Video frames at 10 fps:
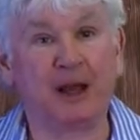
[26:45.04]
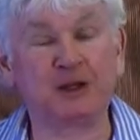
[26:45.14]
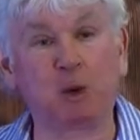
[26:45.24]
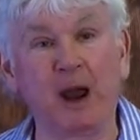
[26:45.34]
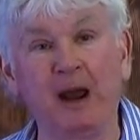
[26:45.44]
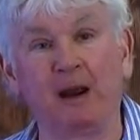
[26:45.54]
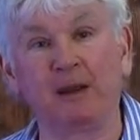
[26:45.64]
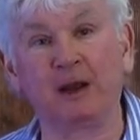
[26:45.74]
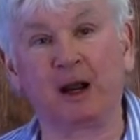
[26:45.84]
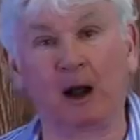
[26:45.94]
It's
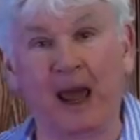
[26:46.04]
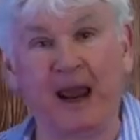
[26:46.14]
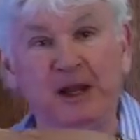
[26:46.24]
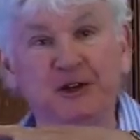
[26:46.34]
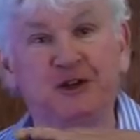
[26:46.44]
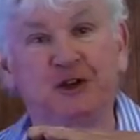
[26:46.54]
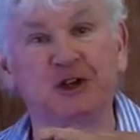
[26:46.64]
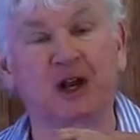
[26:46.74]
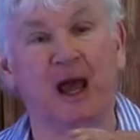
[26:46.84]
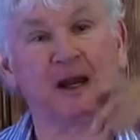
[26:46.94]
where the clays,
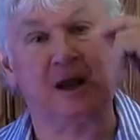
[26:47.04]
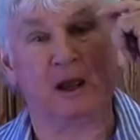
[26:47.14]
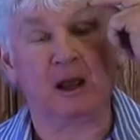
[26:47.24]
just like